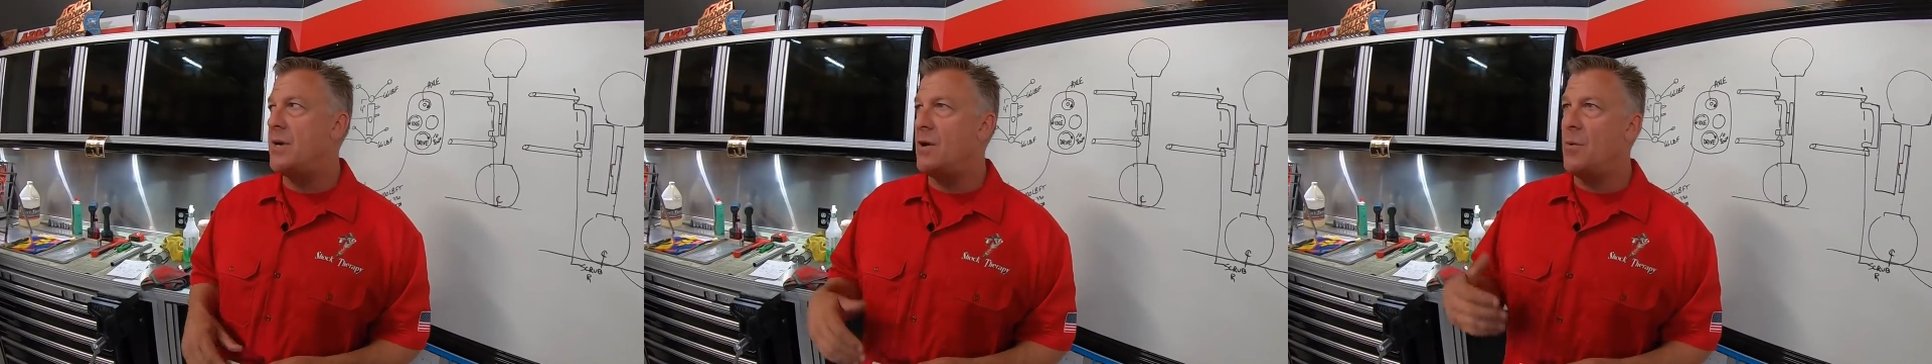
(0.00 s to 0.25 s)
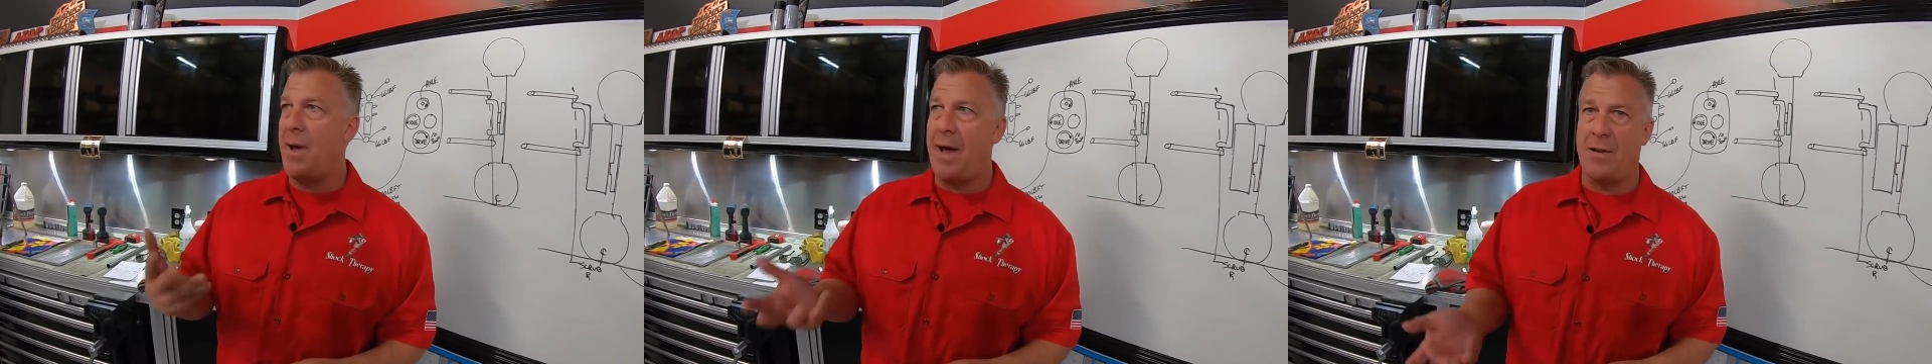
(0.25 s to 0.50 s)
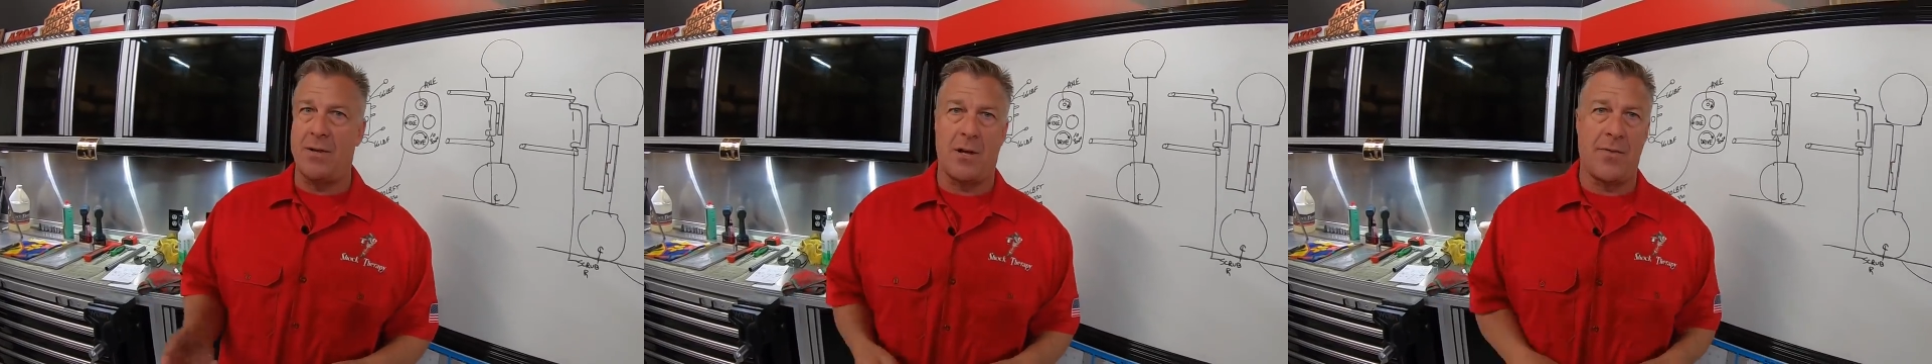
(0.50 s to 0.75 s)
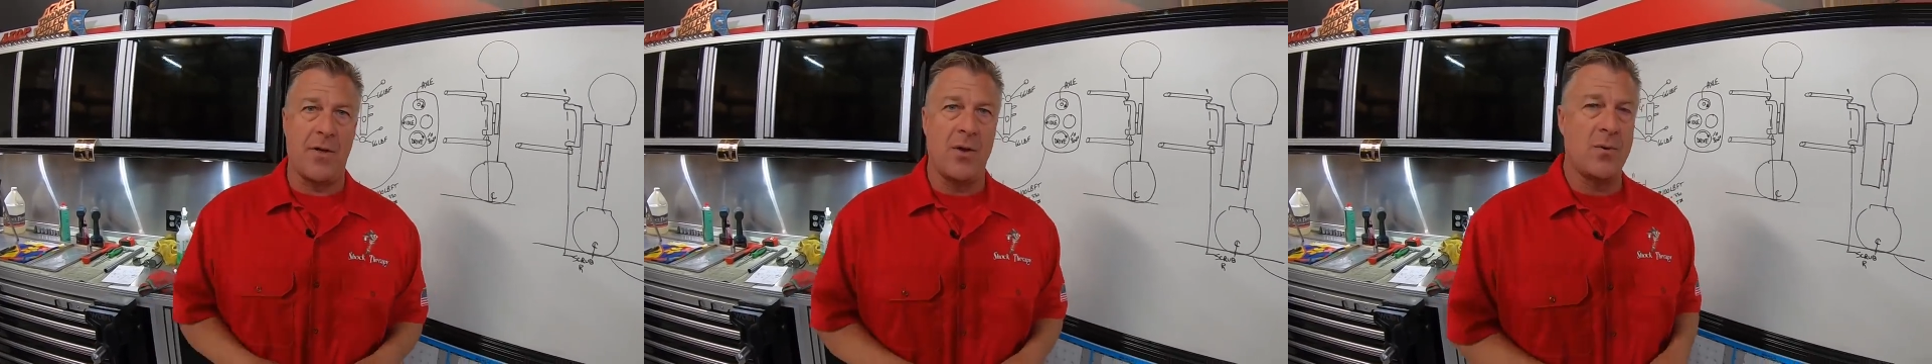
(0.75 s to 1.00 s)
You can go back and
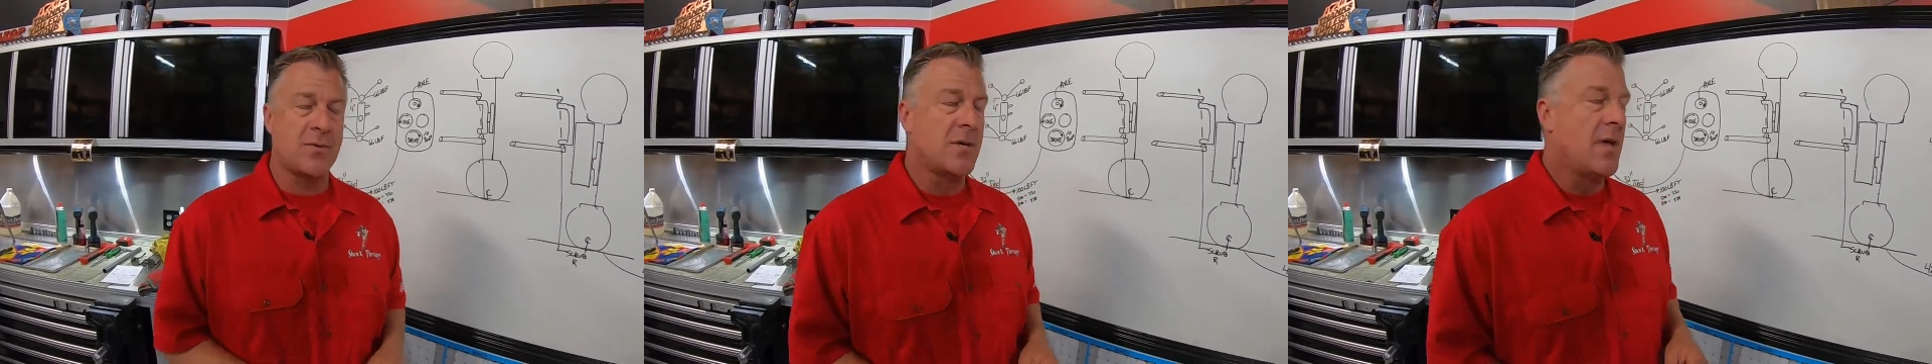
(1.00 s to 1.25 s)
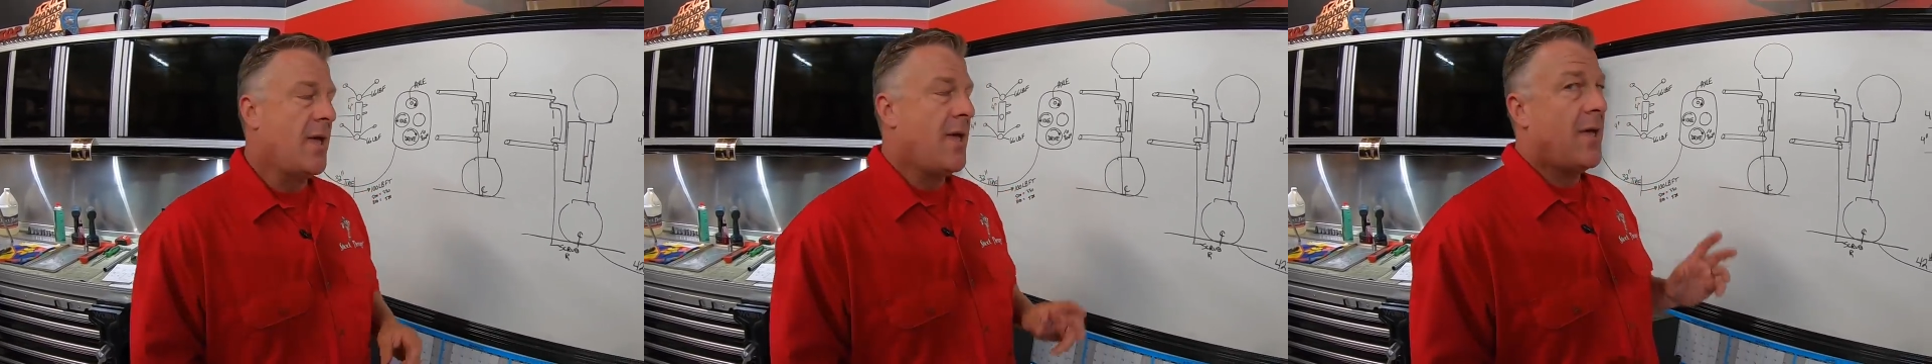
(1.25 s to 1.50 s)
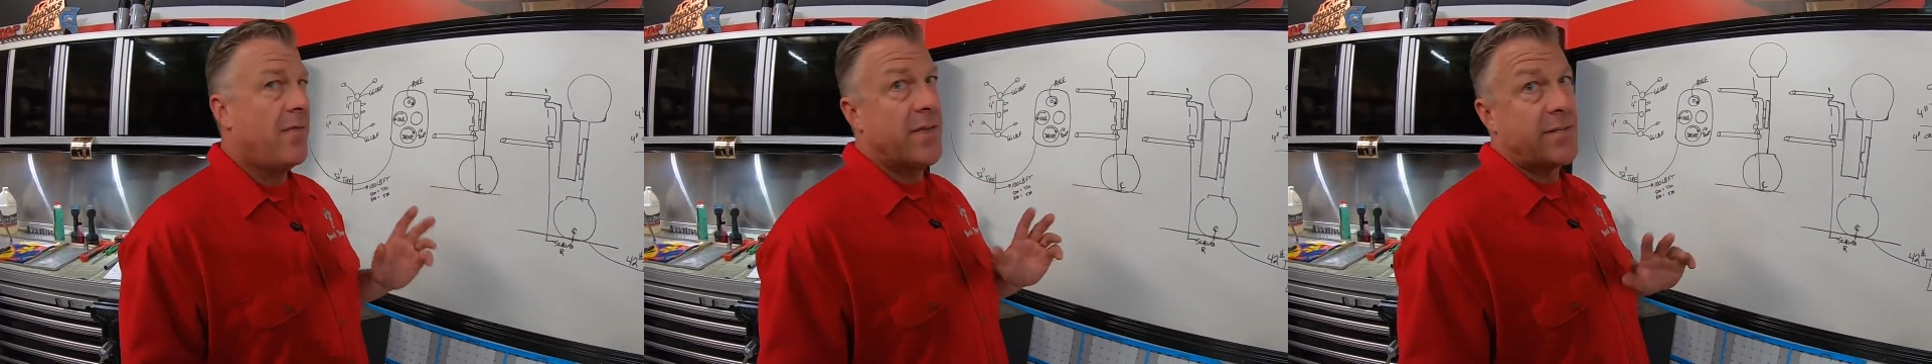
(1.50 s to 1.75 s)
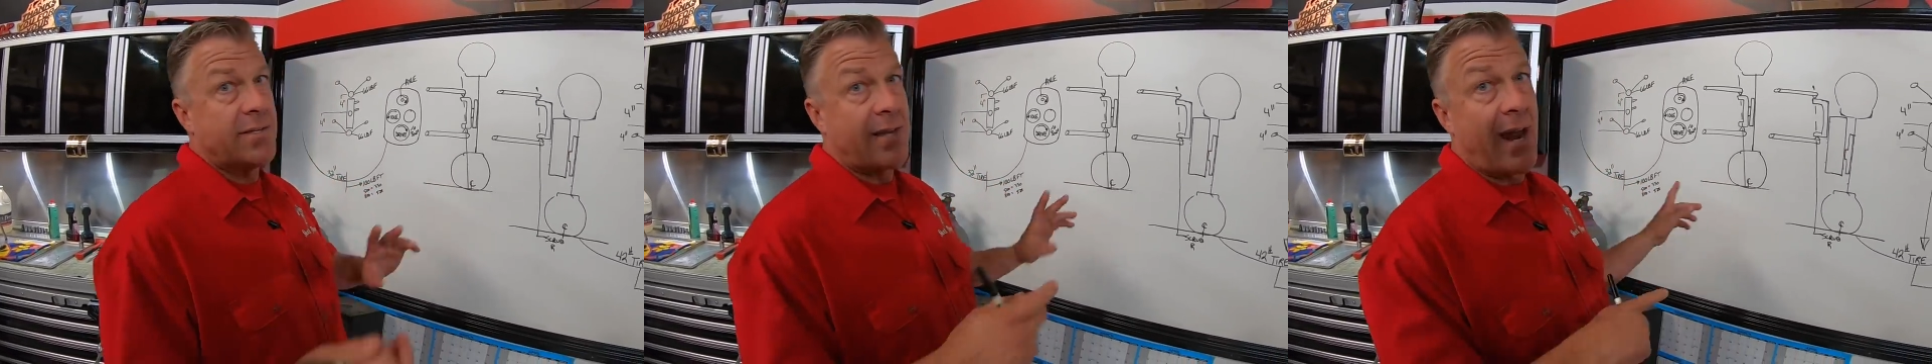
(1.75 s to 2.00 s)
look at those.
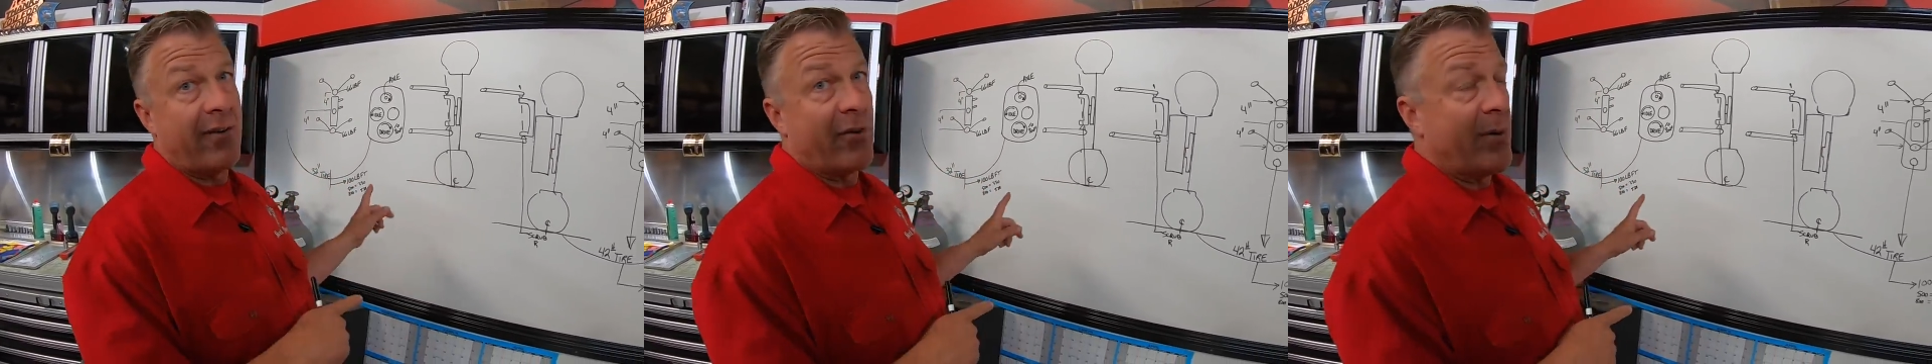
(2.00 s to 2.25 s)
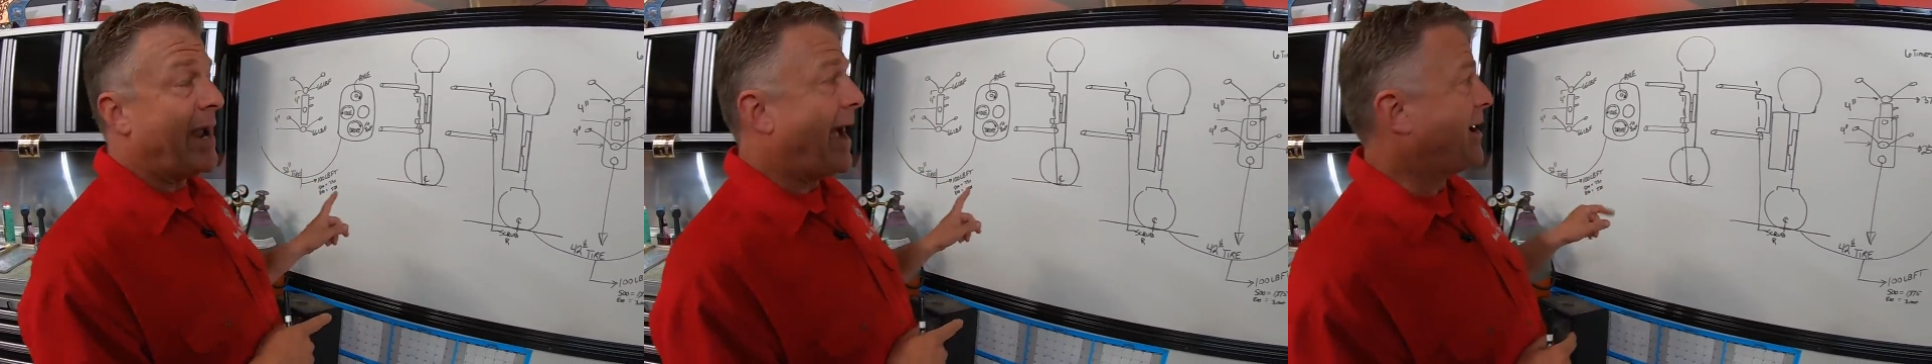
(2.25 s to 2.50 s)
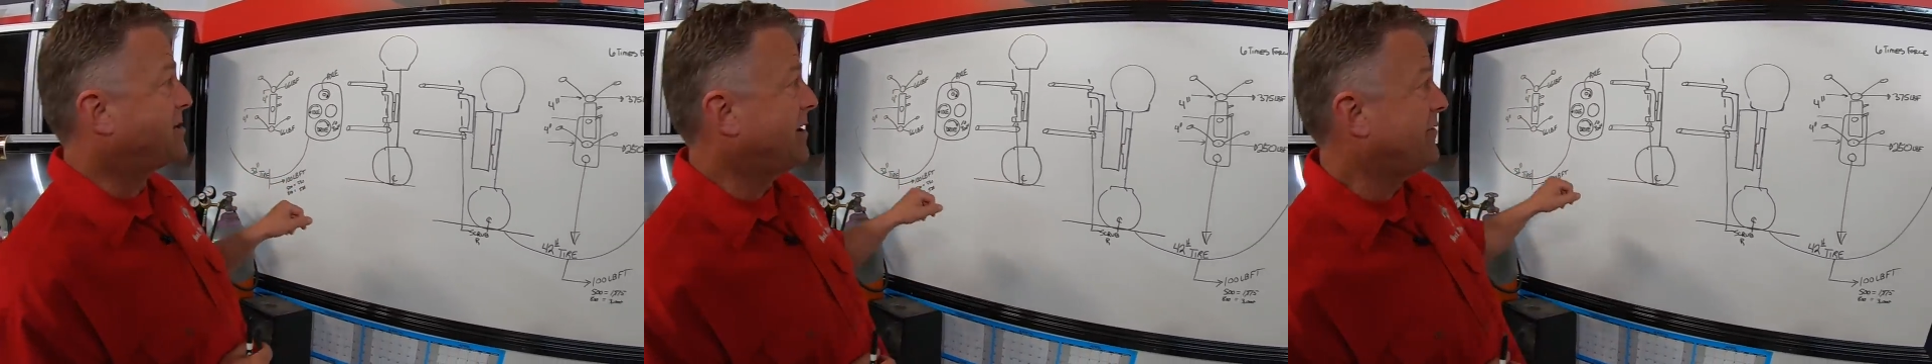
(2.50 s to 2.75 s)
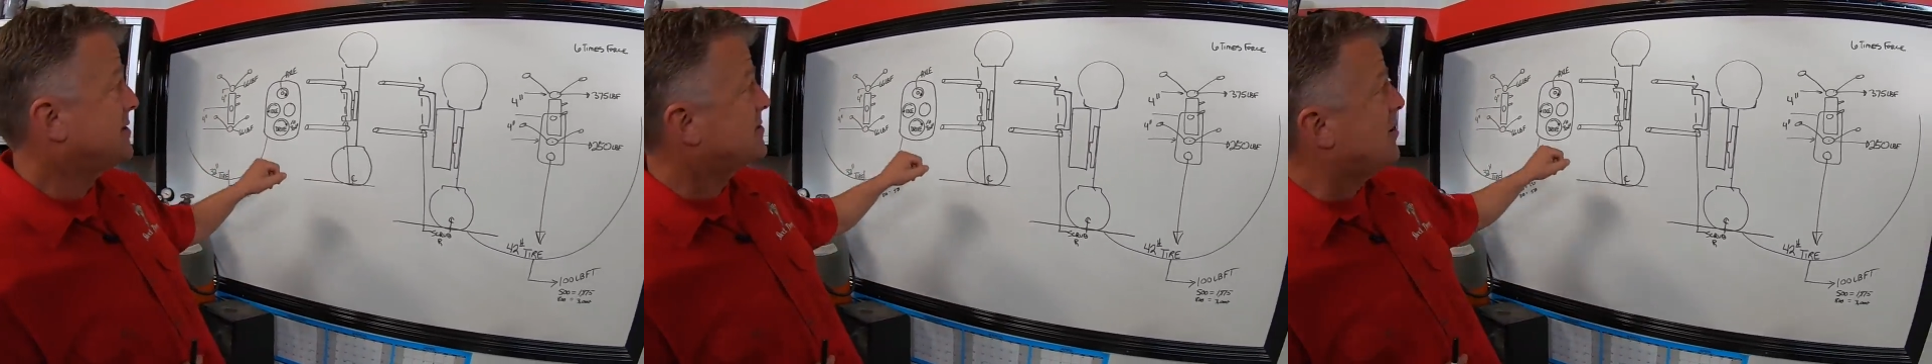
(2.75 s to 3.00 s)
This is kind of a rehash of it,